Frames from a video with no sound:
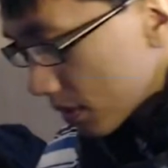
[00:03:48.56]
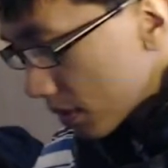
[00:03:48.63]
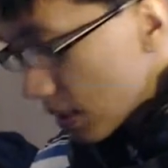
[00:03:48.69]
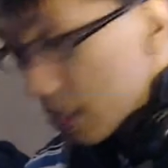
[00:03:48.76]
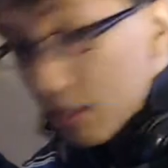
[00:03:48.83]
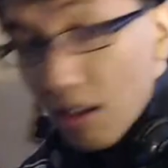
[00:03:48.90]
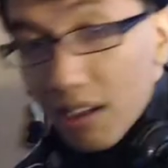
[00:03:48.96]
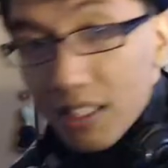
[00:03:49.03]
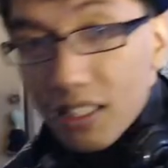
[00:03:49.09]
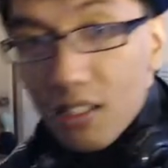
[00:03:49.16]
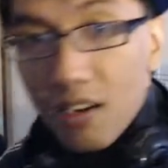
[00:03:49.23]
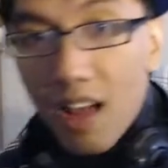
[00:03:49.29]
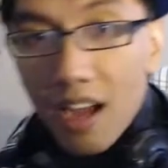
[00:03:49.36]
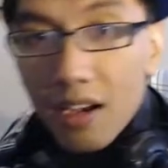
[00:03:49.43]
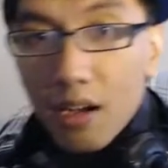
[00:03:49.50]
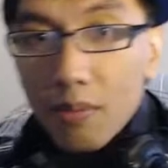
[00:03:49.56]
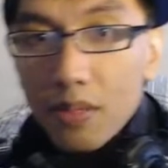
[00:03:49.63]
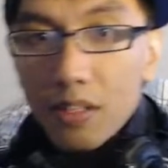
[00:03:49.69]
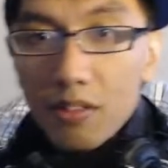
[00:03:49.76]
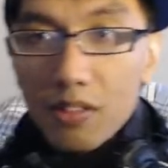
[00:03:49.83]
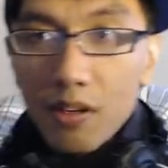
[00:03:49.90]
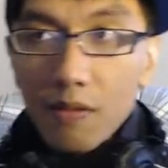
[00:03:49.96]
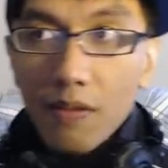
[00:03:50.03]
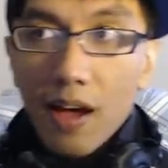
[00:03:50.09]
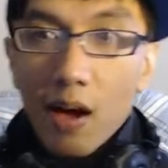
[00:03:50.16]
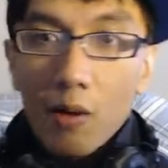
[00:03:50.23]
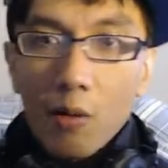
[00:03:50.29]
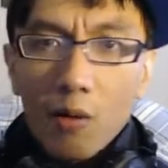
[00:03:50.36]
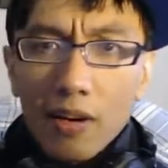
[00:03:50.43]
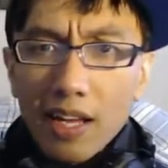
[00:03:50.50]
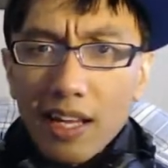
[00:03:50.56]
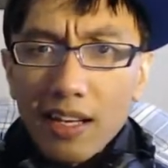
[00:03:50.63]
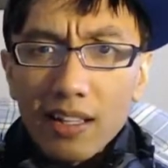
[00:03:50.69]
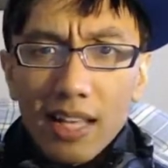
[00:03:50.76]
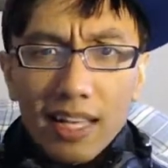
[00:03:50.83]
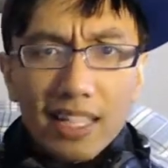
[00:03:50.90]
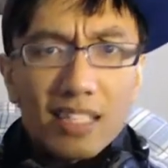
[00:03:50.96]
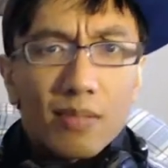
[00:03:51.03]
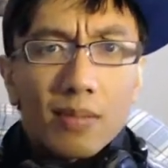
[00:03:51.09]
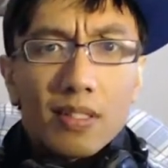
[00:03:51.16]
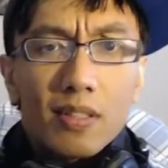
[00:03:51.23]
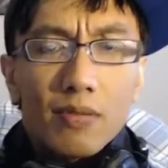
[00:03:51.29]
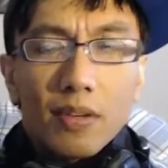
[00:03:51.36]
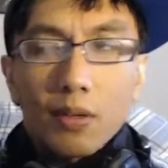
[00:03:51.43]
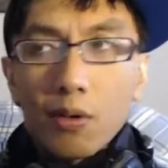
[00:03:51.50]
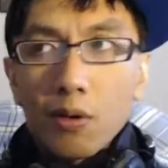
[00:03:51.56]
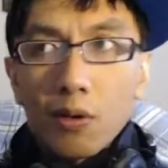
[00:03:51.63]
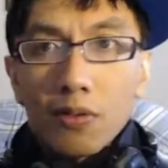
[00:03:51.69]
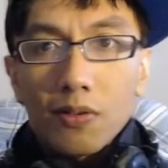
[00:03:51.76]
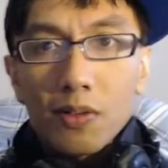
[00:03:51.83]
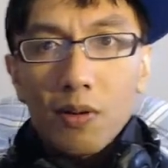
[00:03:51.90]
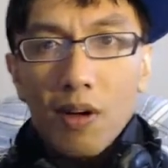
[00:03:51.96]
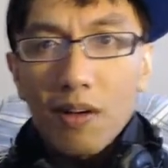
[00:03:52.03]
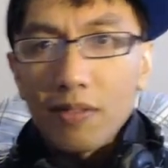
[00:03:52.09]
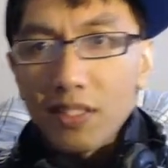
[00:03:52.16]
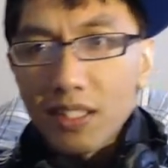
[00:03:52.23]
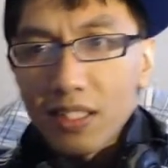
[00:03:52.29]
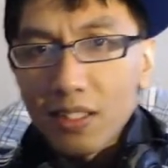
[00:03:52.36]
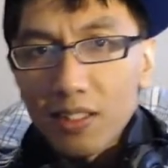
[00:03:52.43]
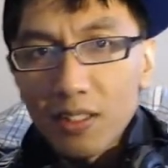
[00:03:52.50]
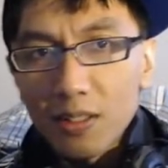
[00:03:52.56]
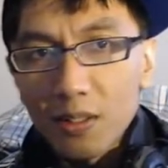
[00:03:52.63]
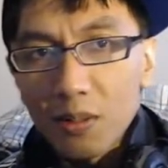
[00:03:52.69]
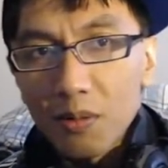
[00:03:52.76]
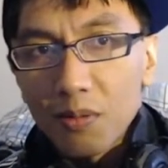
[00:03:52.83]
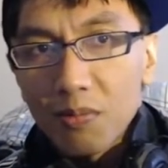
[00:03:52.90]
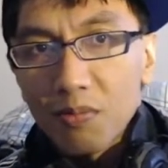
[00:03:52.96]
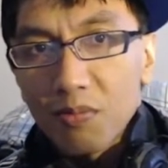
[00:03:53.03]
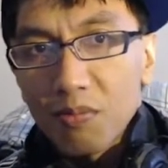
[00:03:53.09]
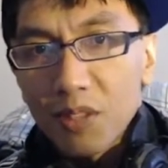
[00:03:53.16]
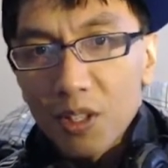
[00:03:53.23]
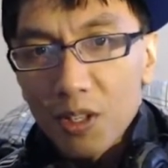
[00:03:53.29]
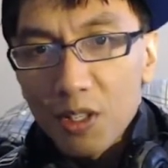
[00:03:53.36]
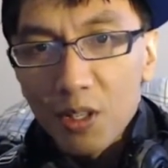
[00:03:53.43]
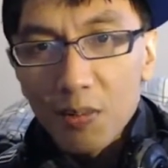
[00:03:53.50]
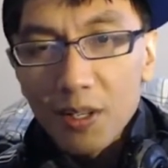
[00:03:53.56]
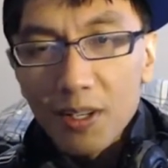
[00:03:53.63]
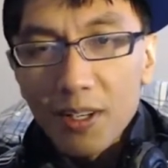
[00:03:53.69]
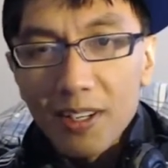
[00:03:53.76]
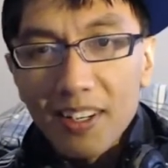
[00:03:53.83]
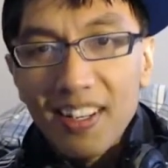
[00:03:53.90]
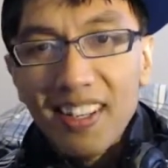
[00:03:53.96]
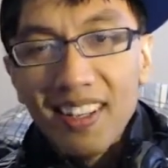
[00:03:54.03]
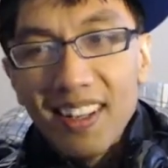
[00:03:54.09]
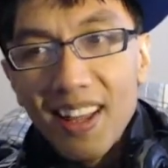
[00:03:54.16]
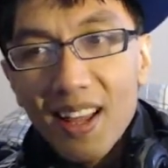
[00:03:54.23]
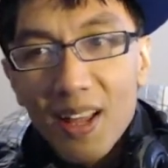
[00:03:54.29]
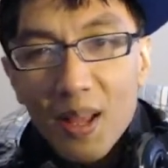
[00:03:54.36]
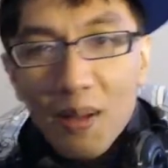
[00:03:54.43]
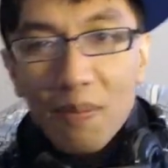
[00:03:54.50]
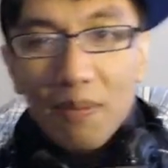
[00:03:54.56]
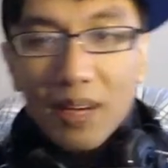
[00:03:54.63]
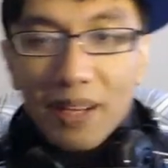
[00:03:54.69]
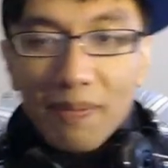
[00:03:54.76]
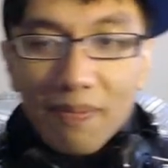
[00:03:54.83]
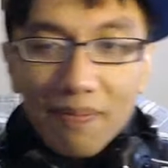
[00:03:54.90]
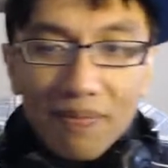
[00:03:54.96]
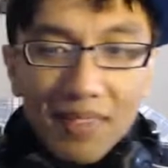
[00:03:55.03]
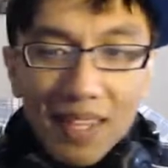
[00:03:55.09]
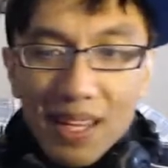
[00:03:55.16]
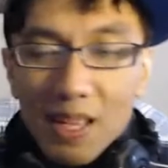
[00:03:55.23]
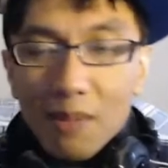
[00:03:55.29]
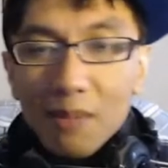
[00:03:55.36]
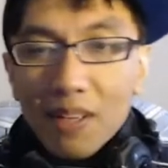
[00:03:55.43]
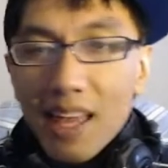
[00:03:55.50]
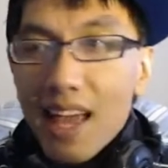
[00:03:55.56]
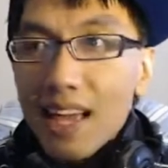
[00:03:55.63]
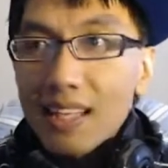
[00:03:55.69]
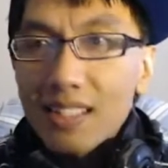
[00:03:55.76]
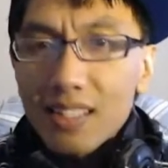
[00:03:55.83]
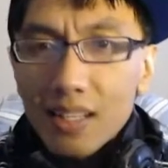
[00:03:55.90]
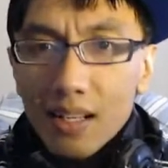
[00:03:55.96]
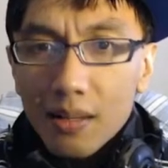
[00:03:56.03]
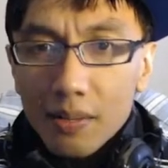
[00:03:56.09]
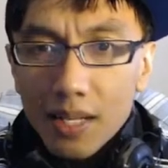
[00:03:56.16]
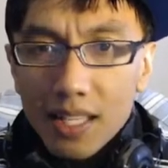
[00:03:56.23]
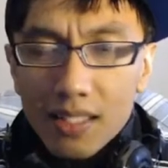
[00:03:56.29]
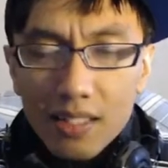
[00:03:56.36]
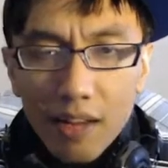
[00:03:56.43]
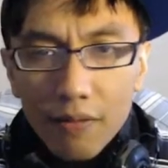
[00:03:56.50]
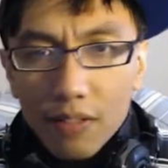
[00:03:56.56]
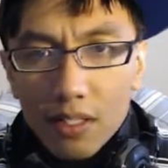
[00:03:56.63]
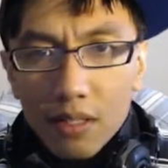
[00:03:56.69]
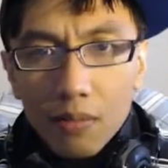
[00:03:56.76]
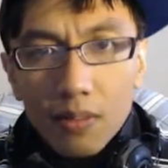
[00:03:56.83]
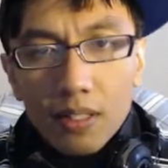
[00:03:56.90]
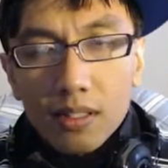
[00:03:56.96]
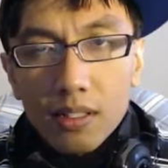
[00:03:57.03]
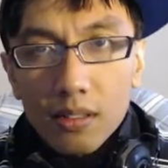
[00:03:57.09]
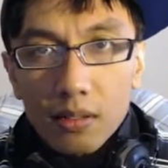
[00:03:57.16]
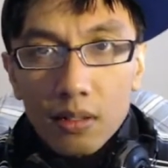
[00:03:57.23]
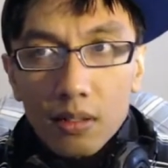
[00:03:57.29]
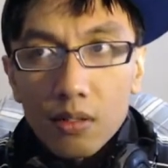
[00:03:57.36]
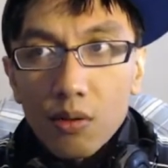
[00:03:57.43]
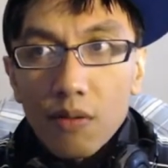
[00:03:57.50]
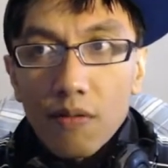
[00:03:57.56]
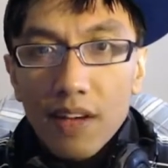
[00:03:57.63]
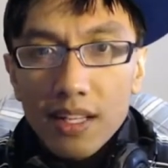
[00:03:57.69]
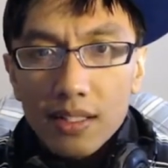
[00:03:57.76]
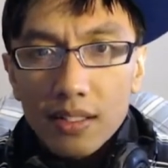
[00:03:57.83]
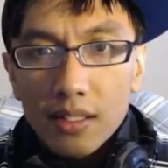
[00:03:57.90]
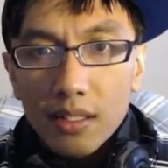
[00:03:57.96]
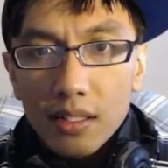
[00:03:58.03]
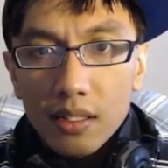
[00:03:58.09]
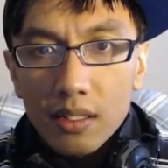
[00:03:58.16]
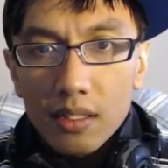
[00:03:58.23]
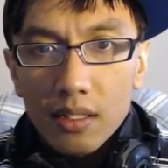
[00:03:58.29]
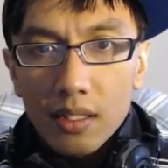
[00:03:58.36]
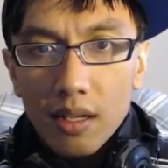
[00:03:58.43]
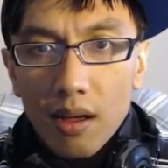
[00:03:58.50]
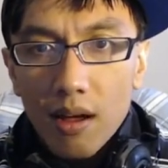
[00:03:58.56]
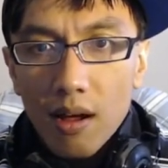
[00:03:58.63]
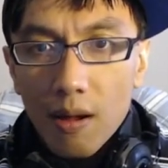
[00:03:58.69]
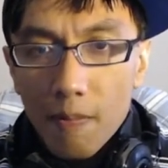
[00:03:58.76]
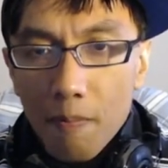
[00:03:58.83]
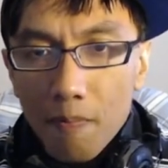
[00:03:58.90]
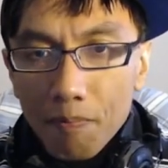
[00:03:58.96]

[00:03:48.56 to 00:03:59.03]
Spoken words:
as long as you're not numbing yourself out or hitting like a specific nerve, obviously you should be good. but but yeah, it's definitely something to invest in. Um,